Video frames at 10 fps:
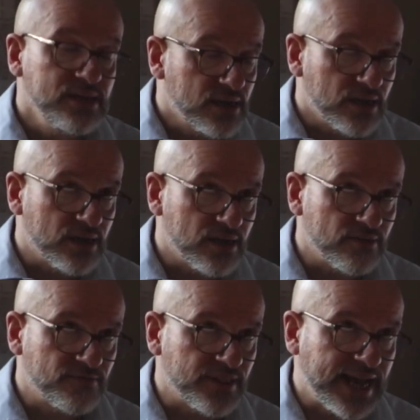
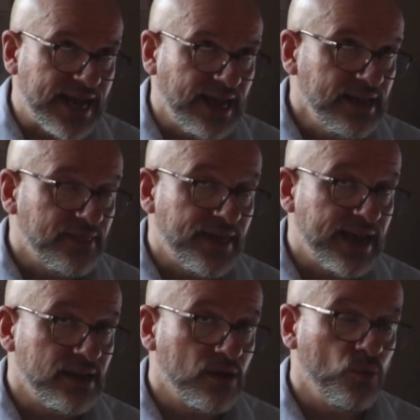for that,
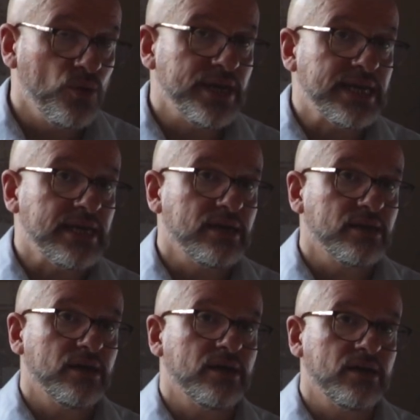then we
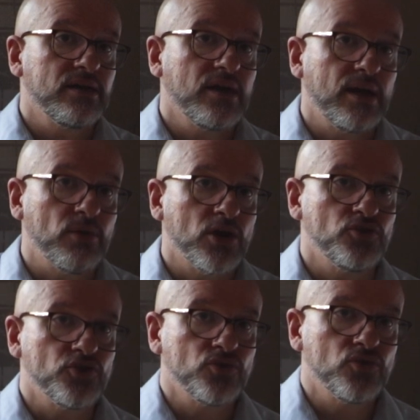
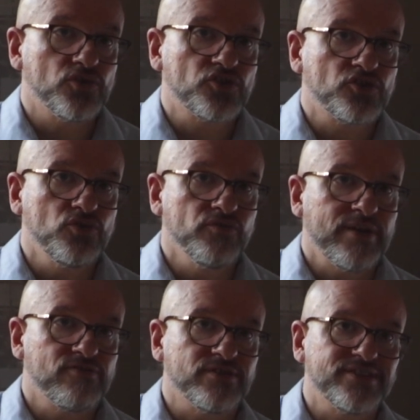upload your school
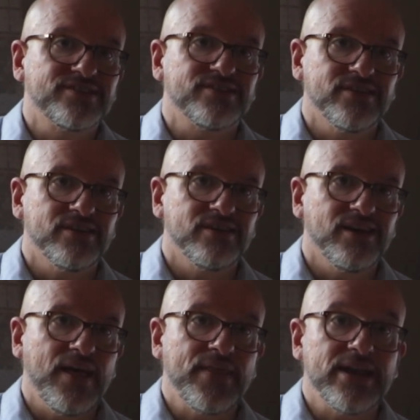reference,
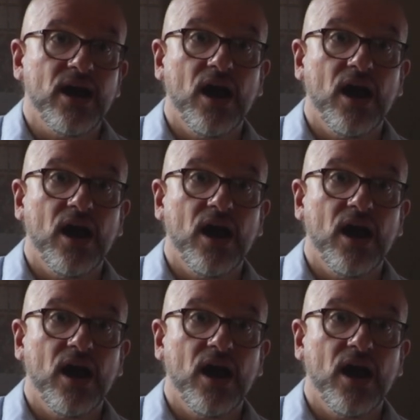and then